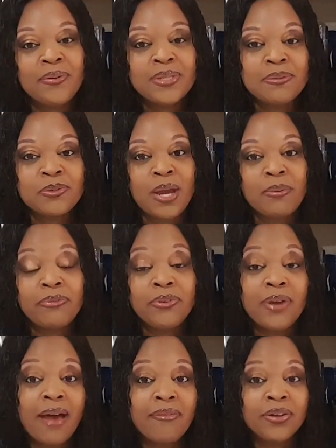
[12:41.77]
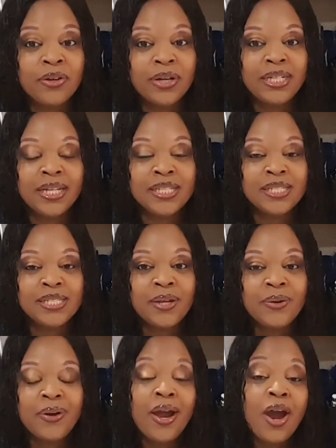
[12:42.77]
and subscribe if you haven't already done
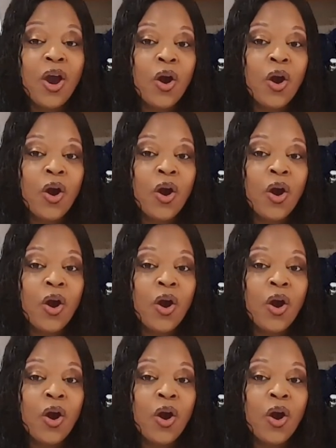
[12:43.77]
so.